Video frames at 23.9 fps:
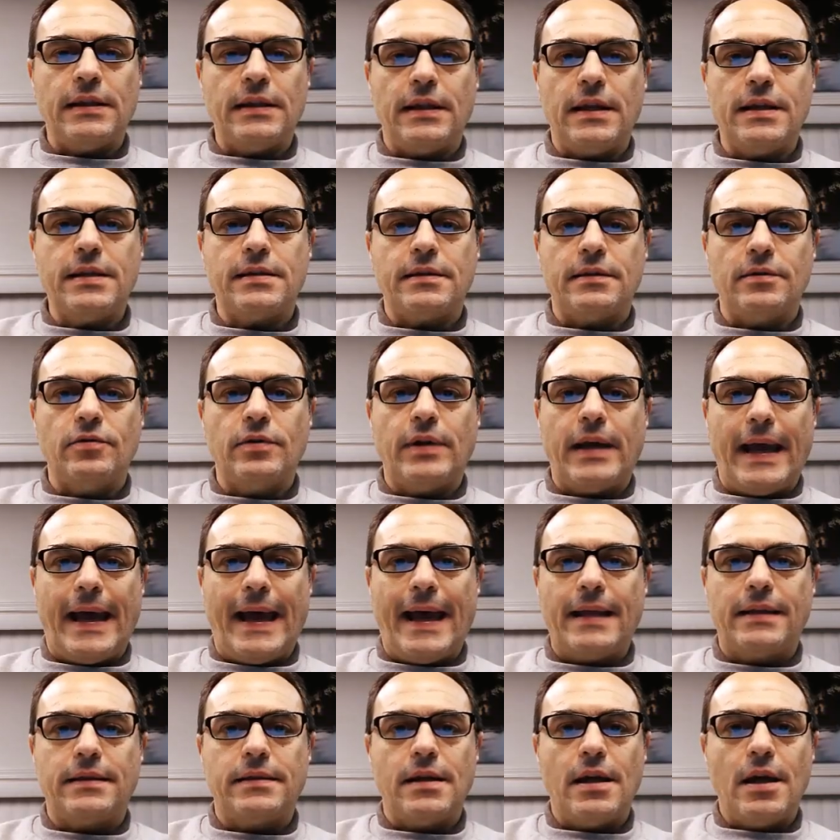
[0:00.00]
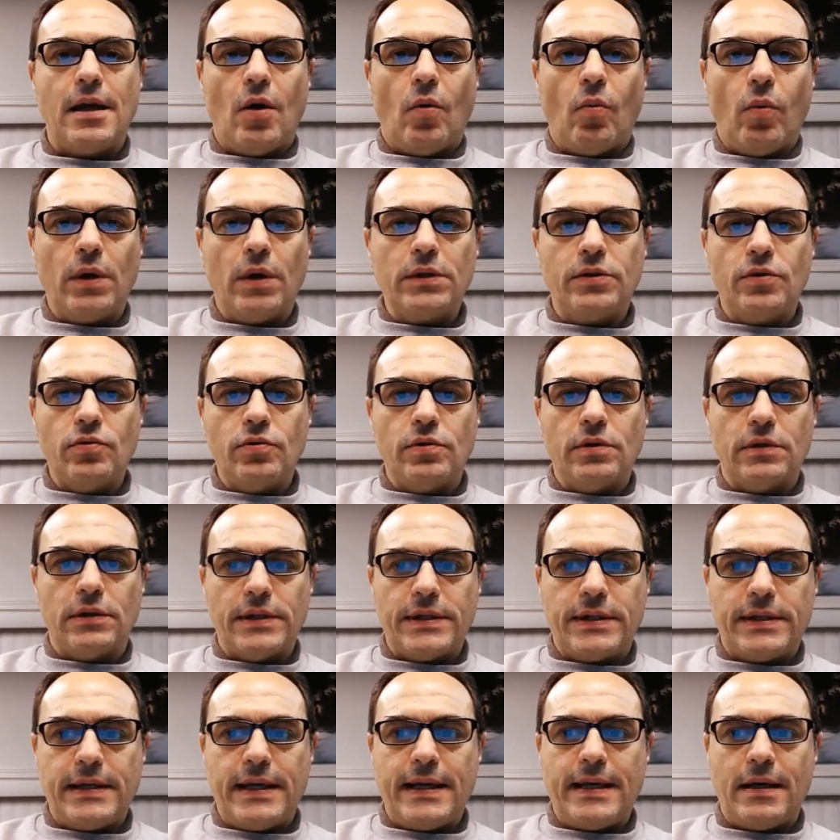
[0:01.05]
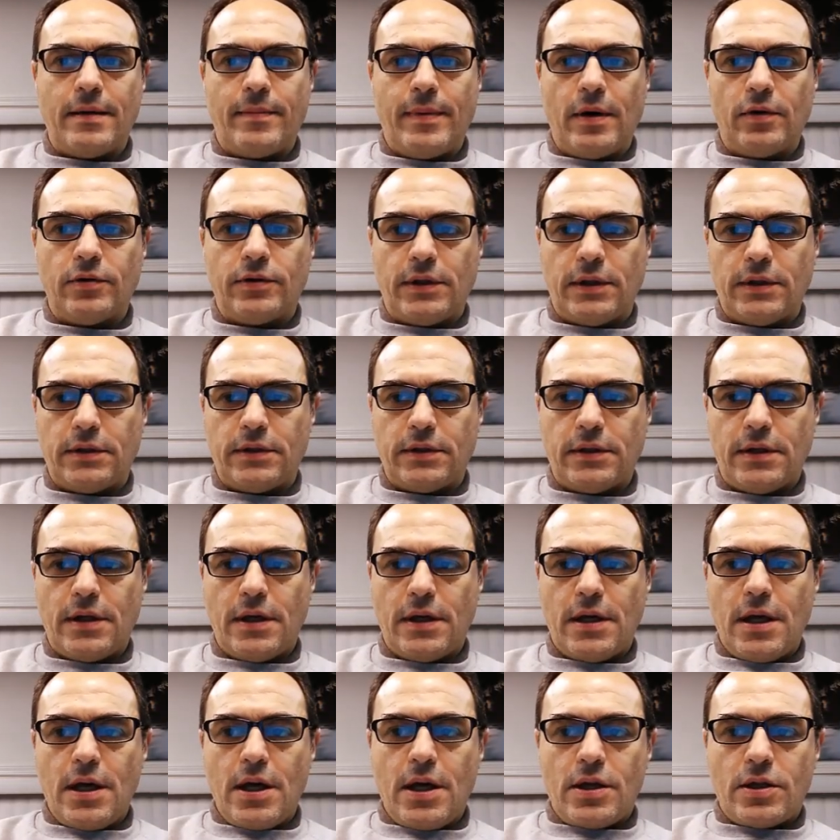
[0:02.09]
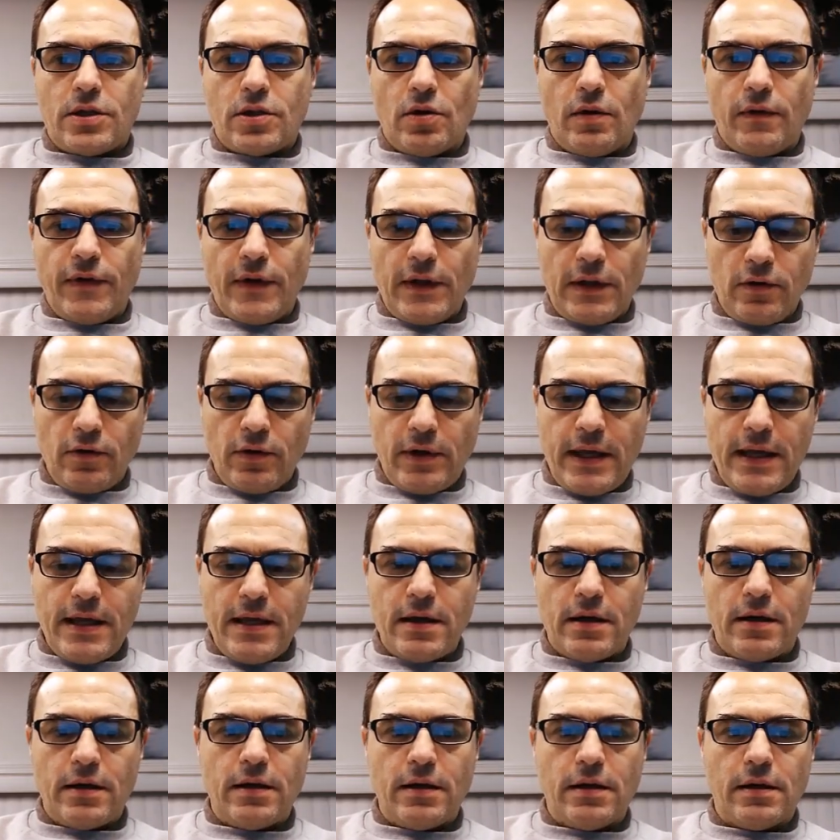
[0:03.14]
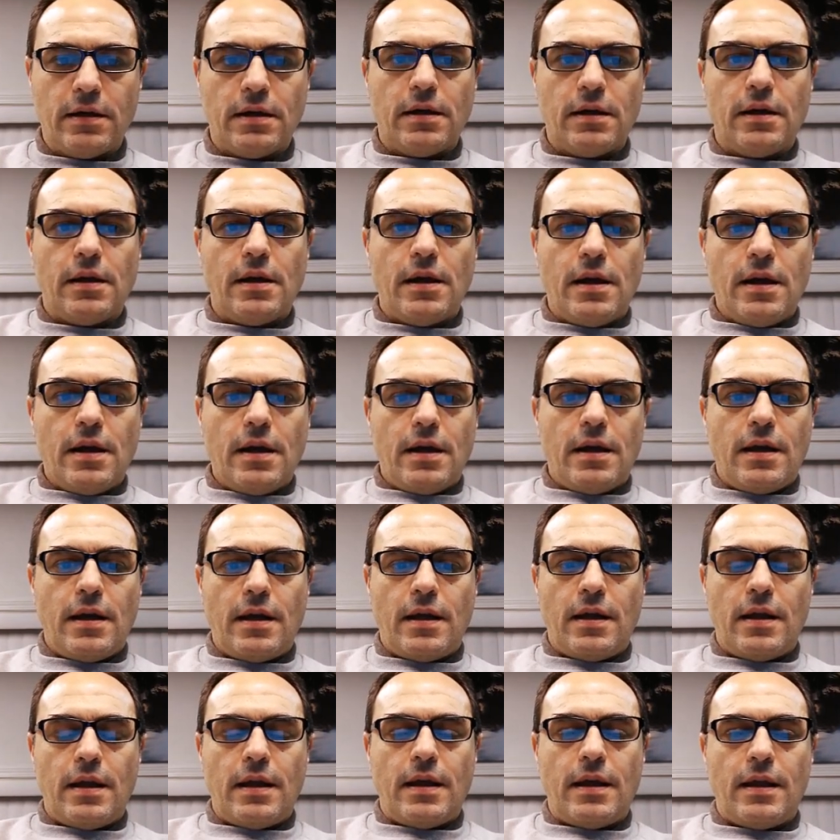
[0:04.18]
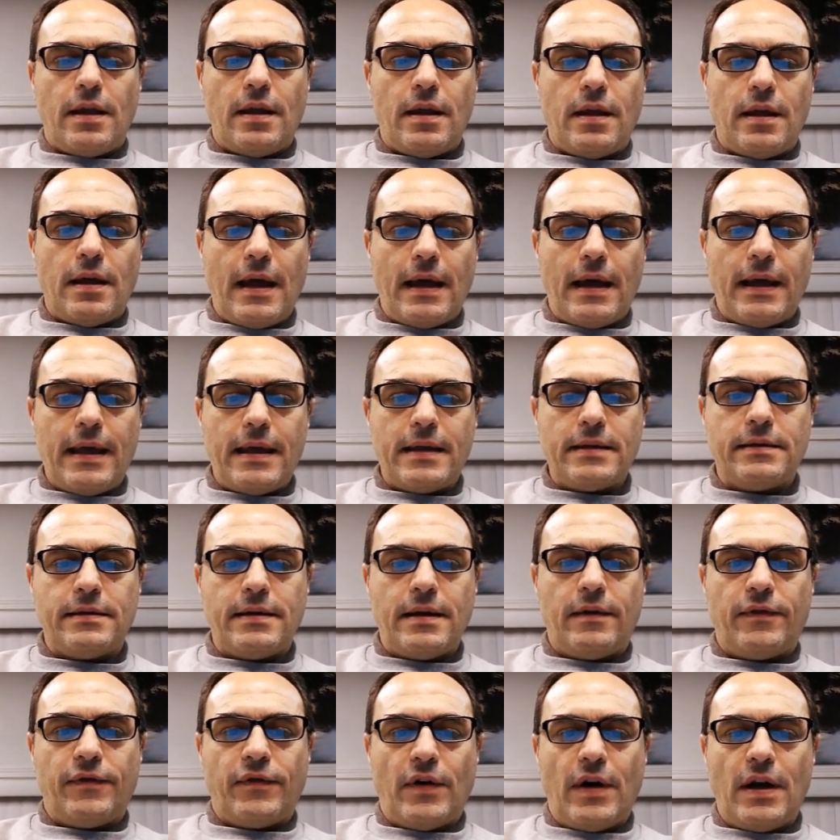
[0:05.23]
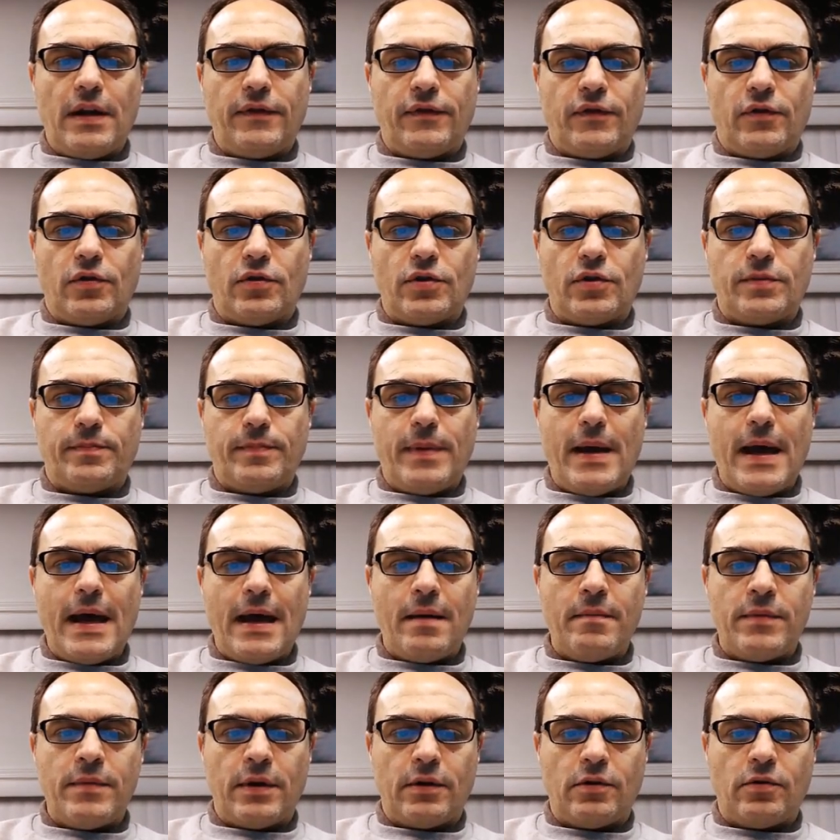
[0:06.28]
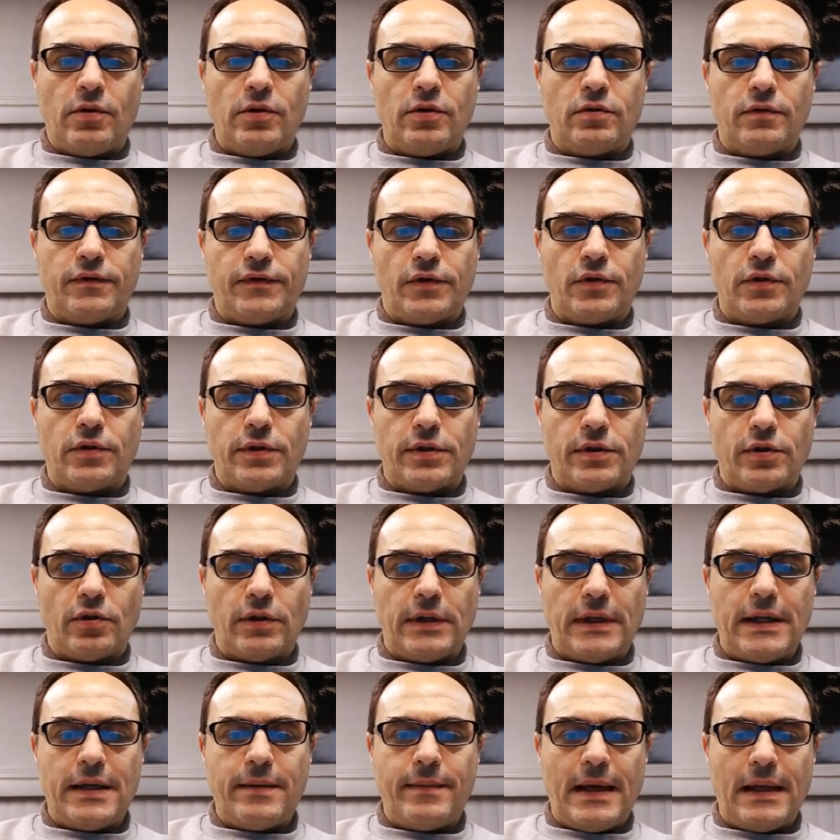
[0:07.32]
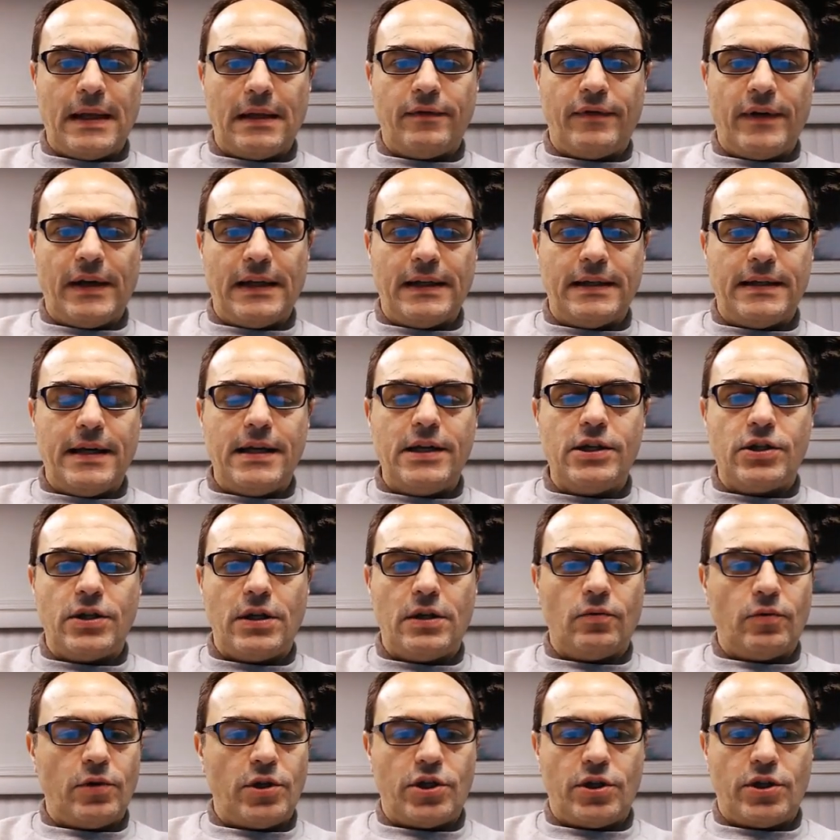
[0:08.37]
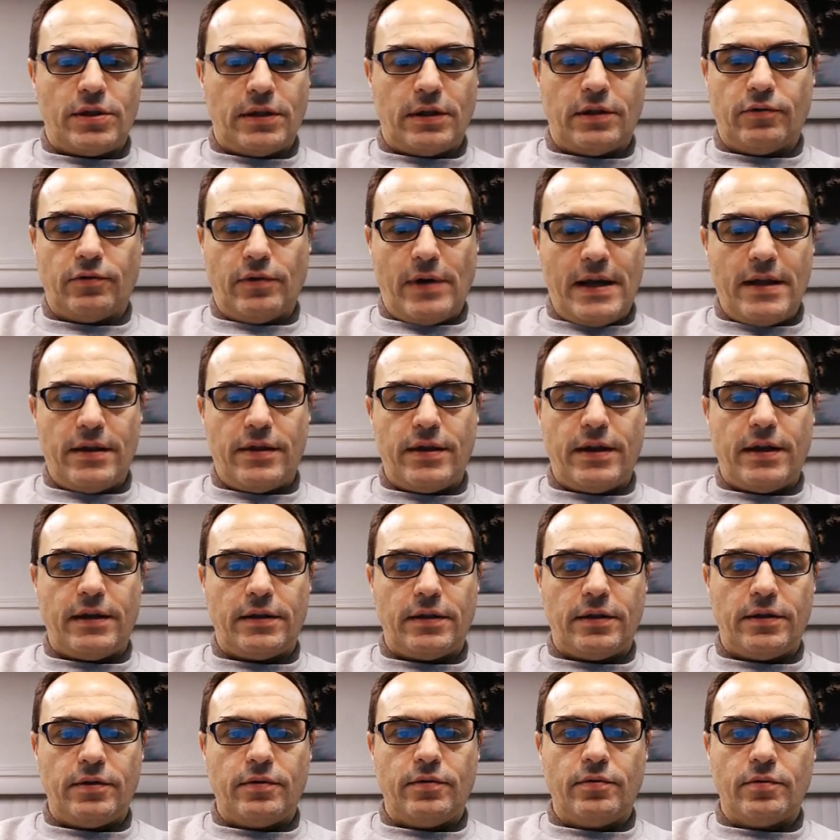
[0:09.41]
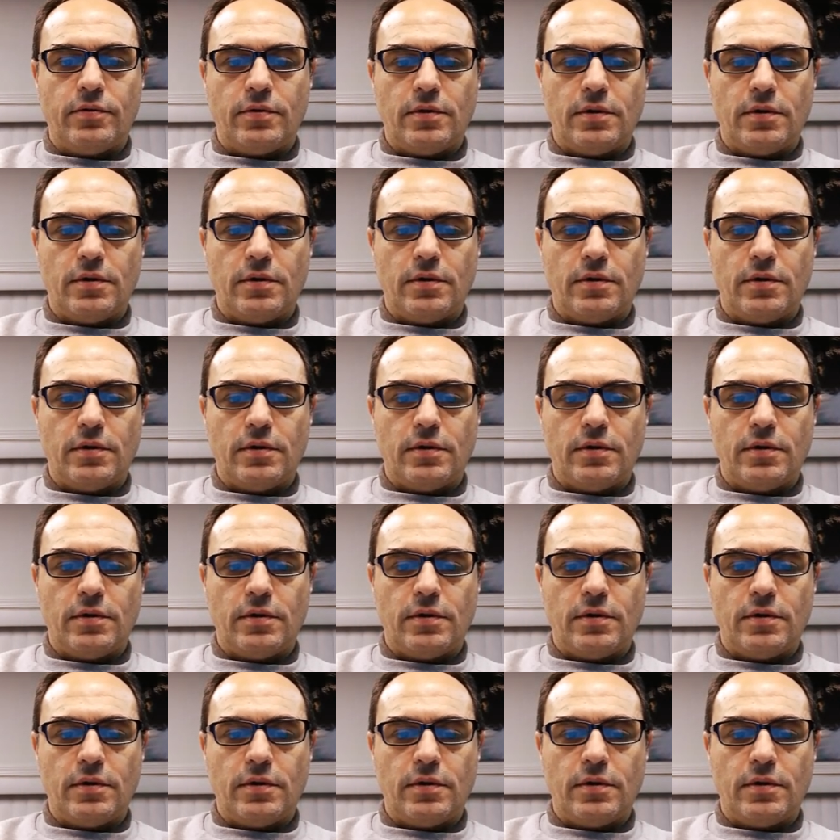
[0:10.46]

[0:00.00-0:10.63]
let's look at what Google is saying about it. So, if you look here, against their fight for spam, they're going to focus on email validation, which is a great thing to do.